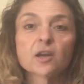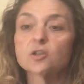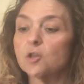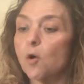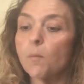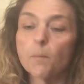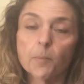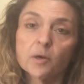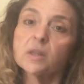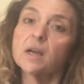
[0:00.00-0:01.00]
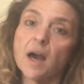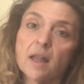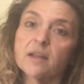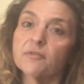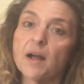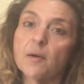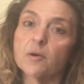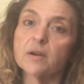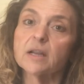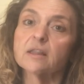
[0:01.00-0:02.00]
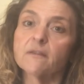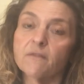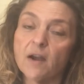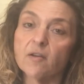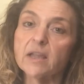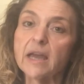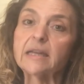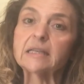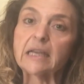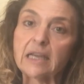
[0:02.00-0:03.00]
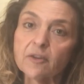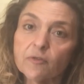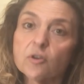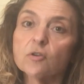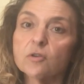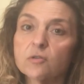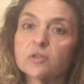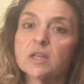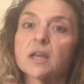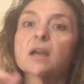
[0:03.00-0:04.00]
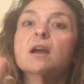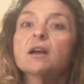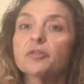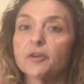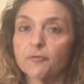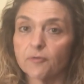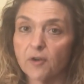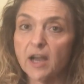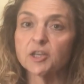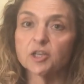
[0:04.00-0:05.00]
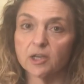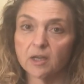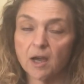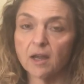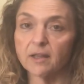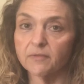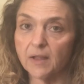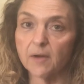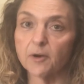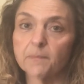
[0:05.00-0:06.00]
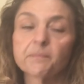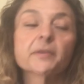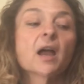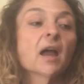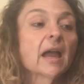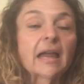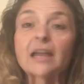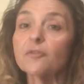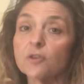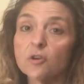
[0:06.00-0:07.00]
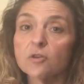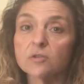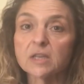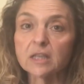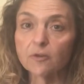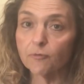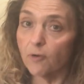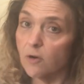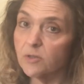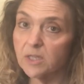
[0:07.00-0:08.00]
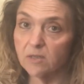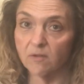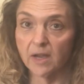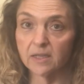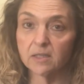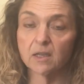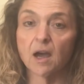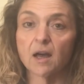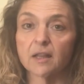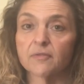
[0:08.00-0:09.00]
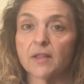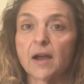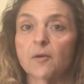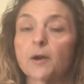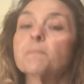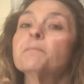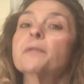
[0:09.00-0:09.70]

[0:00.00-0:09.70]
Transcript: So put the cauliflower in at the very end if you're using the fresh cauliflower. If you're using the frozen riced cauliflower,